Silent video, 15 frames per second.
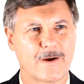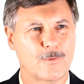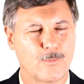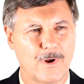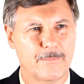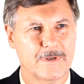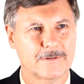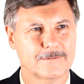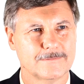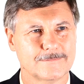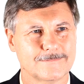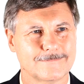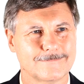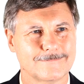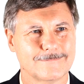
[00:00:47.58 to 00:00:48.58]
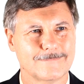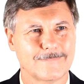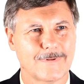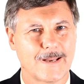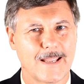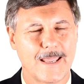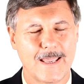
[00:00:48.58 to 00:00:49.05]
and women?
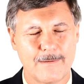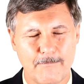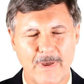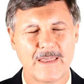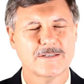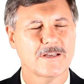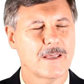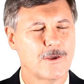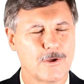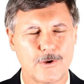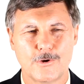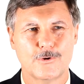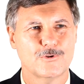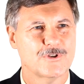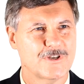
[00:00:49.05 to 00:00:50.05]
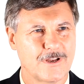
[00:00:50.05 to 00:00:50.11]
It makes a huge